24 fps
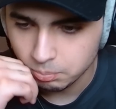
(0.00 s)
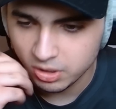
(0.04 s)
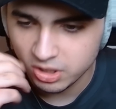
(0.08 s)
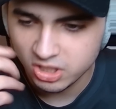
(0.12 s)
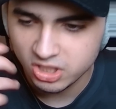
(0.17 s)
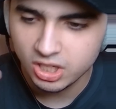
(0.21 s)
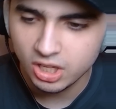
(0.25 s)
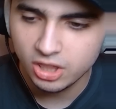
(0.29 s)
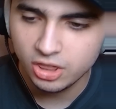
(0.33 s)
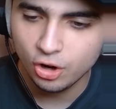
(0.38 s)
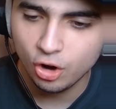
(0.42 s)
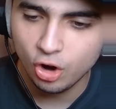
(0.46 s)
he
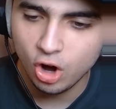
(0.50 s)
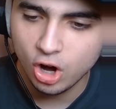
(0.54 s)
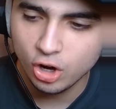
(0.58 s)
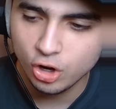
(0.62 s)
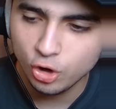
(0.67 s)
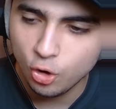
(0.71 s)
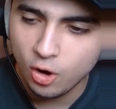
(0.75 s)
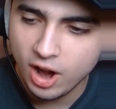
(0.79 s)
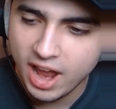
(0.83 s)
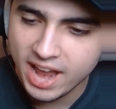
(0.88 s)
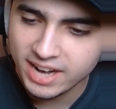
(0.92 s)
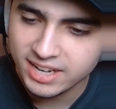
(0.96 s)
said there are
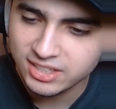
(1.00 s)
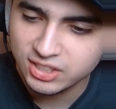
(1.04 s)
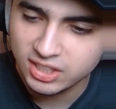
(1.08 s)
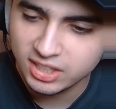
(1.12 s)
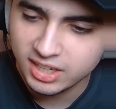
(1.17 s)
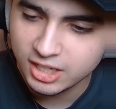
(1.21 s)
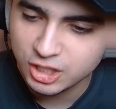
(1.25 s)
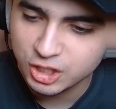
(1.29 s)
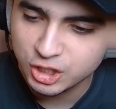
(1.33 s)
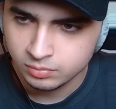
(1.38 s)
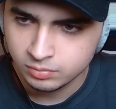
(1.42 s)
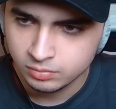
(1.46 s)
no
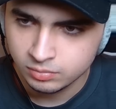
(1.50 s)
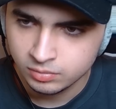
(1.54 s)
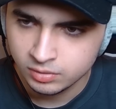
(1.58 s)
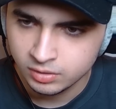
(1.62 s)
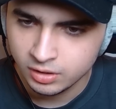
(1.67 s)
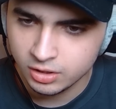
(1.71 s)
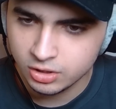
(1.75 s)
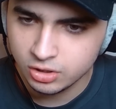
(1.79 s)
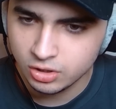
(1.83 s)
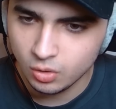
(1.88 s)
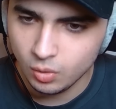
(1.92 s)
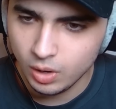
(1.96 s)
accidents.
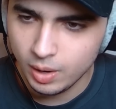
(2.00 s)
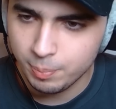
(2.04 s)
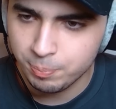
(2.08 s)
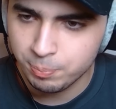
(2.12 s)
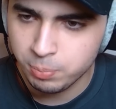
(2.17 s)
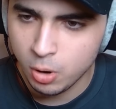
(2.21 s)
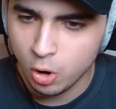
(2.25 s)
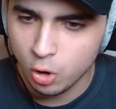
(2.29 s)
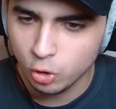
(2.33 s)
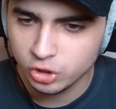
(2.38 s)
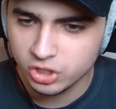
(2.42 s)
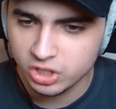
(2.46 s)
There's no way
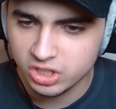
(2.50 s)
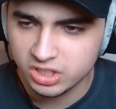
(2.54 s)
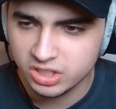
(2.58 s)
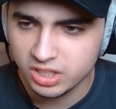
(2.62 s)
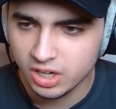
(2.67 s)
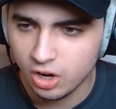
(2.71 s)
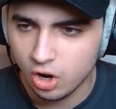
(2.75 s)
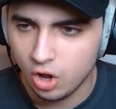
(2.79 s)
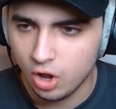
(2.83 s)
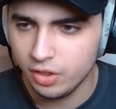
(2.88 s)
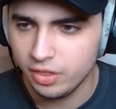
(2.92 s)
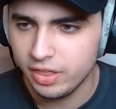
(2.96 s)
Po just
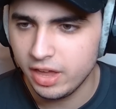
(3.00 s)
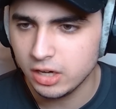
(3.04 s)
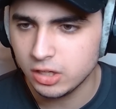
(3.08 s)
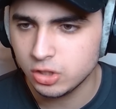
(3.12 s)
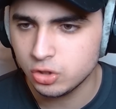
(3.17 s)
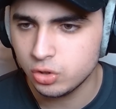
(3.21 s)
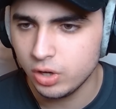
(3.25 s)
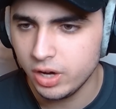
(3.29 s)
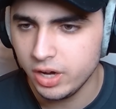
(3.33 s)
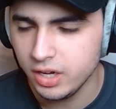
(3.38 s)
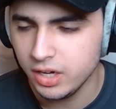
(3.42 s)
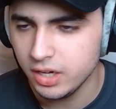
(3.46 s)
did all that
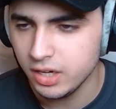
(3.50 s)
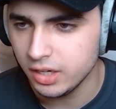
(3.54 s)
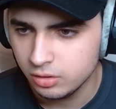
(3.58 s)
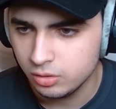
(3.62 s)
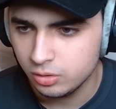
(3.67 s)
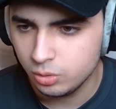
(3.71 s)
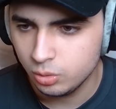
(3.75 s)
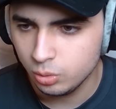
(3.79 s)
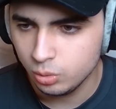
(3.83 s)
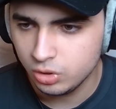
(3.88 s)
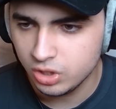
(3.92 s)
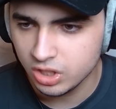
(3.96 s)
training
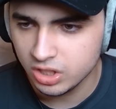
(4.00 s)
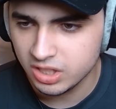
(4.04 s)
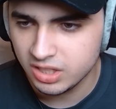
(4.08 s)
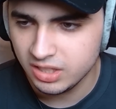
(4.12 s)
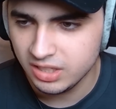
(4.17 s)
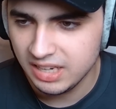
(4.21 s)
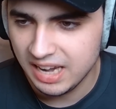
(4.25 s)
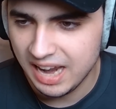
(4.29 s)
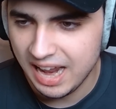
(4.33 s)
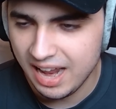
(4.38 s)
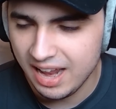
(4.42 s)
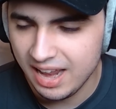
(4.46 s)
to just
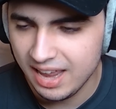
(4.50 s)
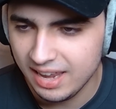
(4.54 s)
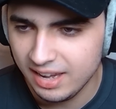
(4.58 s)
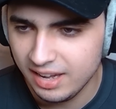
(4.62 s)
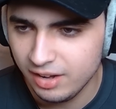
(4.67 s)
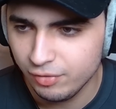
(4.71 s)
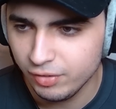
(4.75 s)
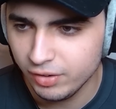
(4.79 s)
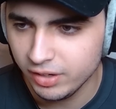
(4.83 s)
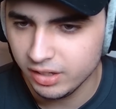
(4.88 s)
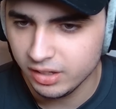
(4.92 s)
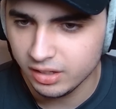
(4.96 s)
not
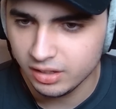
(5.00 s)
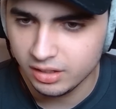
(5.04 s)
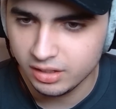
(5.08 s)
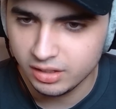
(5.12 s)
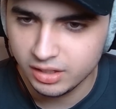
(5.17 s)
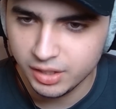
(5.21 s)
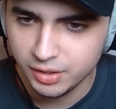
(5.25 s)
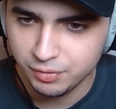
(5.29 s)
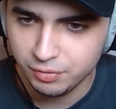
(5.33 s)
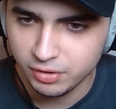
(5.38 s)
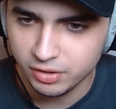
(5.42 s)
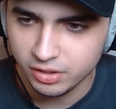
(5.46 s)
even
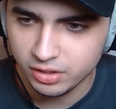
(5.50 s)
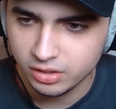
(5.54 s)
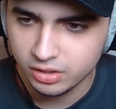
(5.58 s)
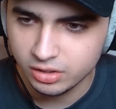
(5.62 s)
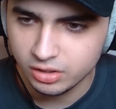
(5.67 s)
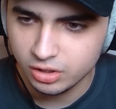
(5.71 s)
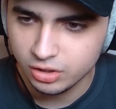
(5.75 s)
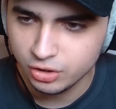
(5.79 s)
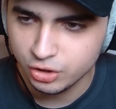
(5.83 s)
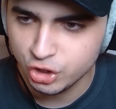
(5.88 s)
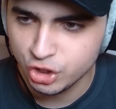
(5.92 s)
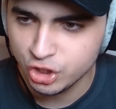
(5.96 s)
give a
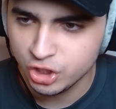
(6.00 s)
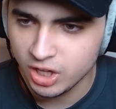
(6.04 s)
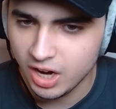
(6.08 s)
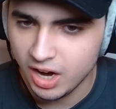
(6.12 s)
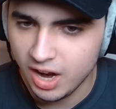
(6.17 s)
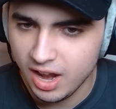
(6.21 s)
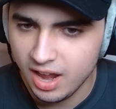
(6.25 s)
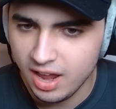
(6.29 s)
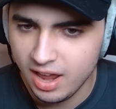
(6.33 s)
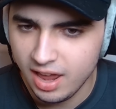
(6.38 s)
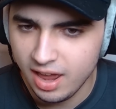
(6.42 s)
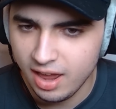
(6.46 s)

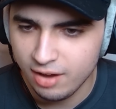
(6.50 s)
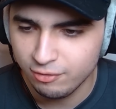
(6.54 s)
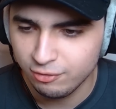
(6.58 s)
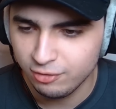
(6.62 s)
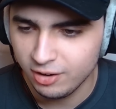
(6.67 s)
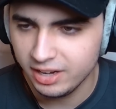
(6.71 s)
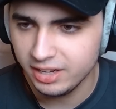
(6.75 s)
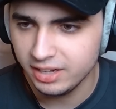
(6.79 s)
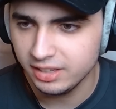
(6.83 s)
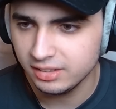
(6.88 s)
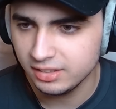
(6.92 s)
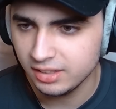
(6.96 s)
shot at
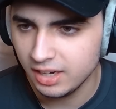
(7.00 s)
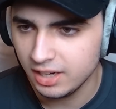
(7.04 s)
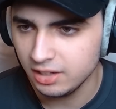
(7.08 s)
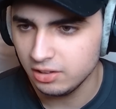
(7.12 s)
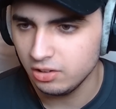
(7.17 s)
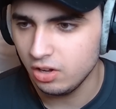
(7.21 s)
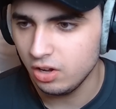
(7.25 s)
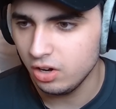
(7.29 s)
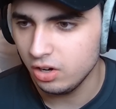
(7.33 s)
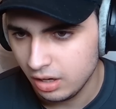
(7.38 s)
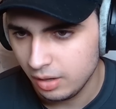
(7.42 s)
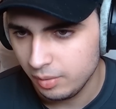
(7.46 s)
fighting Tai
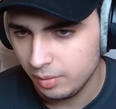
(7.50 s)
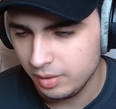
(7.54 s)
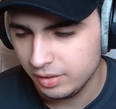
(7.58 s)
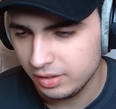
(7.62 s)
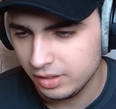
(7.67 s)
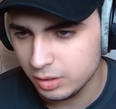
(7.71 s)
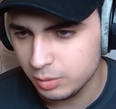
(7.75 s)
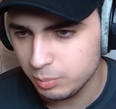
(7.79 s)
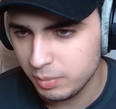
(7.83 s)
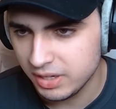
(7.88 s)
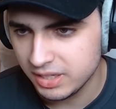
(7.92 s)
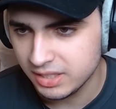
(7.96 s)
Lung. I mean, it
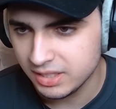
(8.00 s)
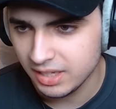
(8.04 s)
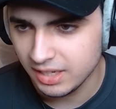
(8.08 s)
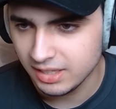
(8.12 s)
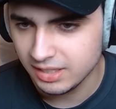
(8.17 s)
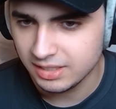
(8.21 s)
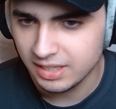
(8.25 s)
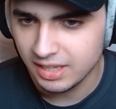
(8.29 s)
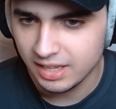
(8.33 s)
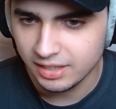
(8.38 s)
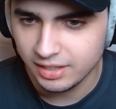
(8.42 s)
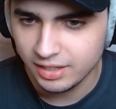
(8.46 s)
does not make
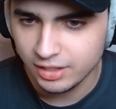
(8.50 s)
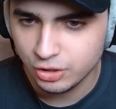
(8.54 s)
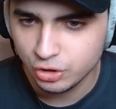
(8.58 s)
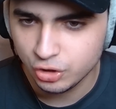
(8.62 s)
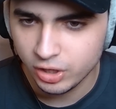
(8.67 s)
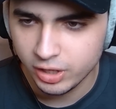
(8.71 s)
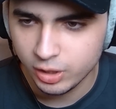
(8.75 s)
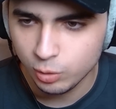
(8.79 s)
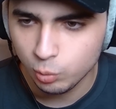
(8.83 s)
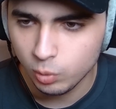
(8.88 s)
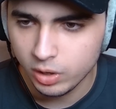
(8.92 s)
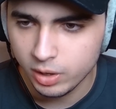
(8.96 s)
sense that they
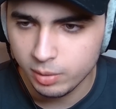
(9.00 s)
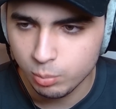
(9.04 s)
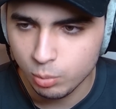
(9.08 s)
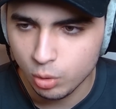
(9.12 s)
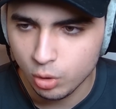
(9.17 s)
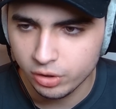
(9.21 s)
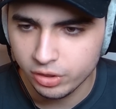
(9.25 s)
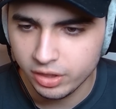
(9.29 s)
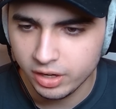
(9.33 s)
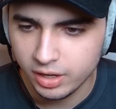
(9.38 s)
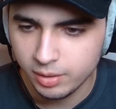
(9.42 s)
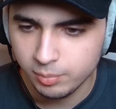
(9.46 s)
trained way
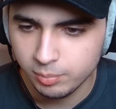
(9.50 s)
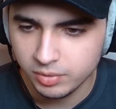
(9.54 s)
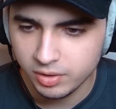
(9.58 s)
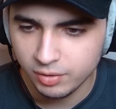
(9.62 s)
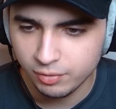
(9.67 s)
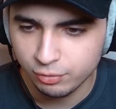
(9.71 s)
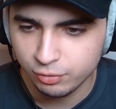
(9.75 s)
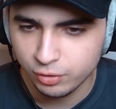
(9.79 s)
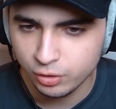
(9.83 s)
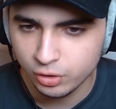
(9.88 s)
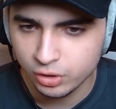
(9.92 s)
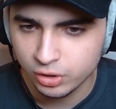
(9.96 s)
more than him, the
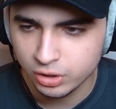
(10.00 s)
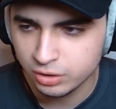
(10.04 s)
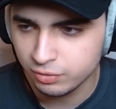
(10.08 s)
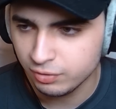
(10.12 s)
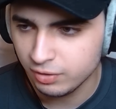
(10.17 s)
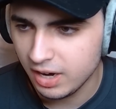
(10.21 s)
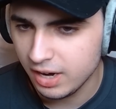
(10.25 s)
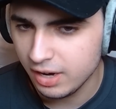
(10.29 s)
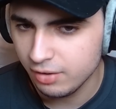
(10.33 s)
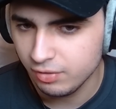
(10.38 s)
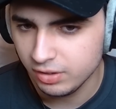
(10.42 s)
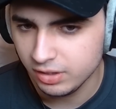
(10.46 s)
Furious
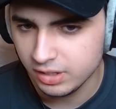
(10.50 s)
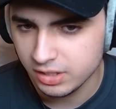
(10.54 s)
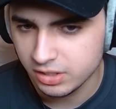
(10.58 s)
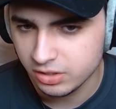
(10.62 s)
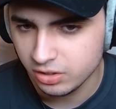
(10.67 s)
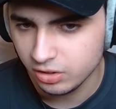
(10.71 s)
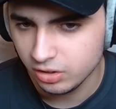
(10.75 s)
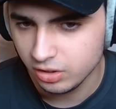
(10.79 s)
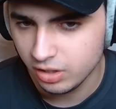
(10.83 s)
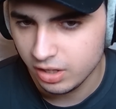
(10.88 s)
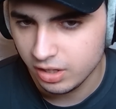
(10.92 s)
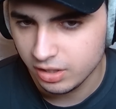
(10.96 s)
Five, and they
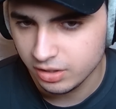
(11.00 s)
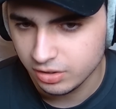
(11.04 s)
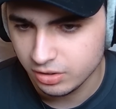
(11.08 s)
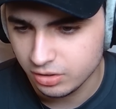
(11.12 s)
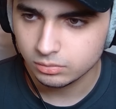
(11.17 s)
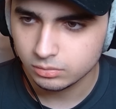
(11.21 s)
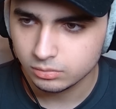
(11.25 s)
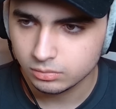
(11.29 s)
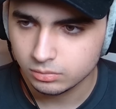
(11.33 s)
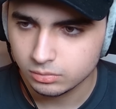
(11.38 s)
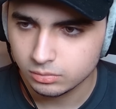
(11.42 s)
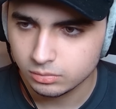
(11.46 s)
still lost.
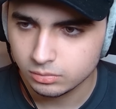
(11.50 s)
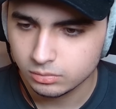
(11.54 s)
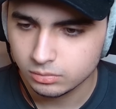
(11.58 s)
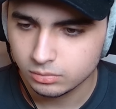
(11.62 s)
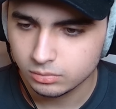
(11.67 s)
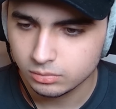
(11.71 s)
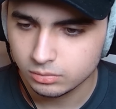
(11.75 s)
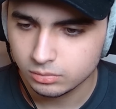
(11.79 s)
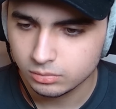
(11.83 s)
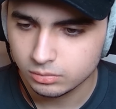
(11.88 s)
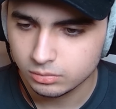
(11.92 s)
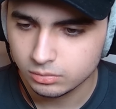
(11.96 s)
So.
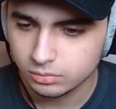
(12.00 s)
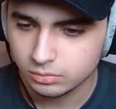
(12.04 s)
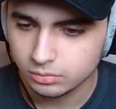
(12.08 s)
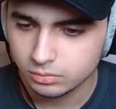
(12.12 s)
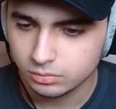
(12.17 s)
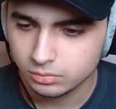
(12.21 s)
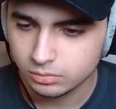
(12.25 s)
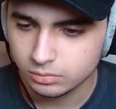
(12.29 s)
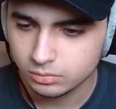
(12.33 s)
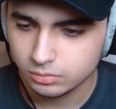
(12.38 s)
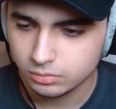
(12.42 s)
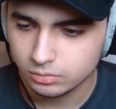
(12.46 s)
Honestly,
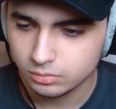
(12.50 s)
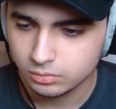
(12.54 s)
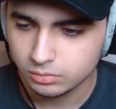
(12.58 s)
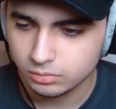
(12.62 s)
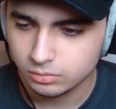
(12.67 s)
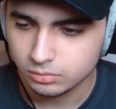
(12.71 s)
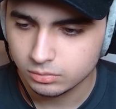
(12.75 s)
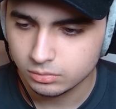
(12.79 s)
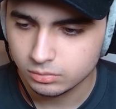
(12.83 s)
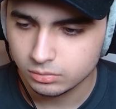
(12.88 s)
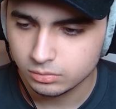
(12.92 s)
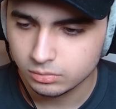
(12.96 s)

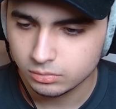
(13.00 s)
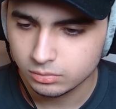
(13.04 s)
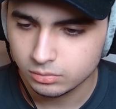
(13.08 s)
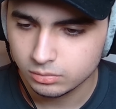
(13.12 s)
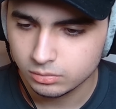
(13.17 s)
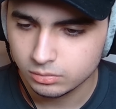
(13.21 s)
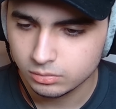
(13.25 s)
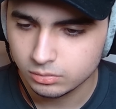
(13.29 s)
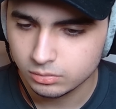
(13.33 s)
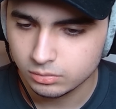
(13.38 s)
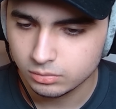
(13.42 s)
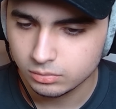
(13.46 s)
sometimes I
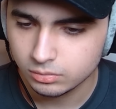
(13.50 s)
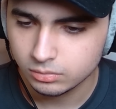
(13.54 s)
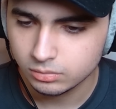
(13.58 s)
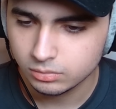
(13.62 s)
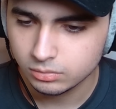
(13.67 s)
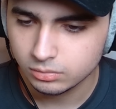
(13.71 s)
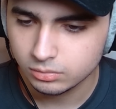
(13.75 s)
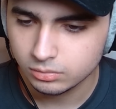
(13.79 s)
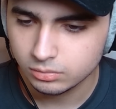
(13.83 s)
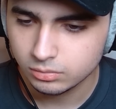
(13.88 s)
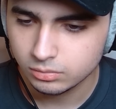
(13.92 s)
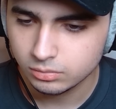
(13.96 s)
can't believe
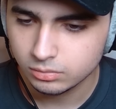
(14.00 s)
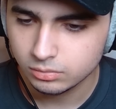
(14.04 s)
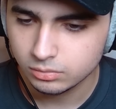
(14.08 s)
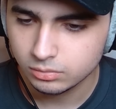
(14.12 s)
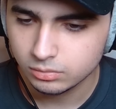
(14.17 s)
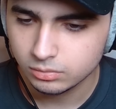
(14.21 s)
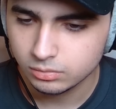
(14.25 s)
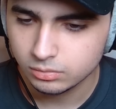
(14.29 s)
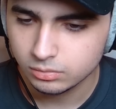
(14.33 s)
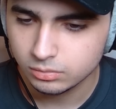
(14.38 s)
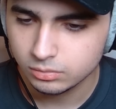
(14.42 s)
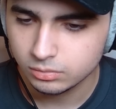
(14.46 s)
I'm actually
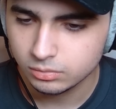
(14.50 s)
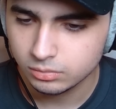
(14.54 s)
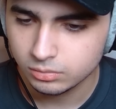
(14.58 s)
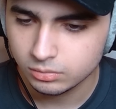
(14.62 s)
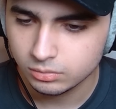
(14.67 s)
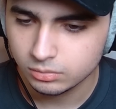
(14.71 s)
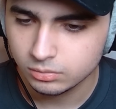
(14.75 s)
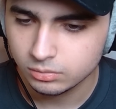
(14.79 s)
your son.